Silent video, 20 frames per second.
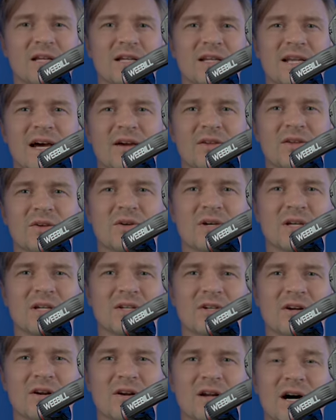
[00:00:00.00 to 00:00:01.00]
Now you can
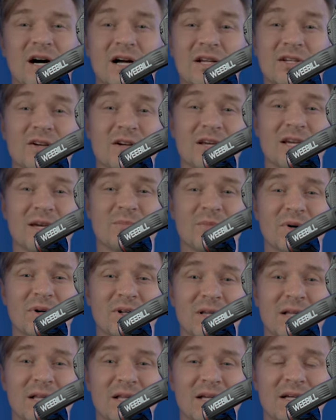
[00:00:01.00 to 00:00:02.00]
turn on your
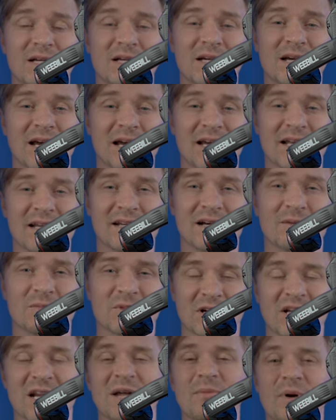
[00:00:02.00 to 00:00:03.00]
gimbal, and I'm
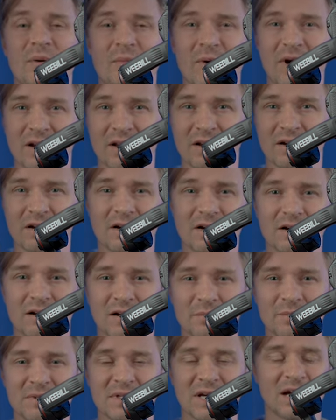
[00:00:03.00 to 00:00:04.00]
looking at my monitor
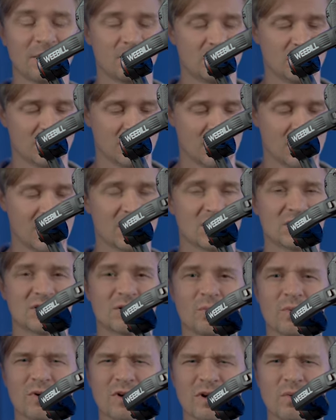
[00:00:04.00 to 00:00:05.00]
up top in case
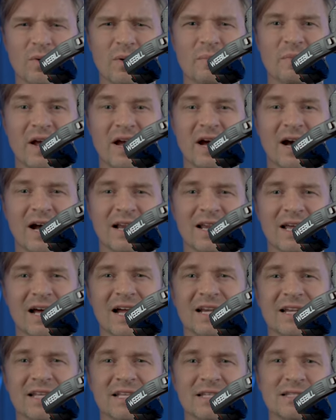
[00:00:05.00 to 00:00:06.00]
you're wondering where my eye
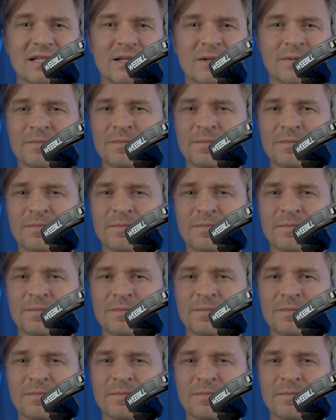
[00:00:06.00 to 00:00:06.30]
line is.